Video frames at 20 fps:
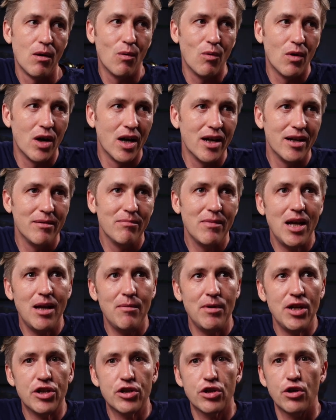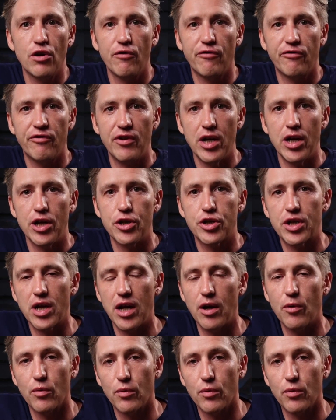one, maybe two fish, I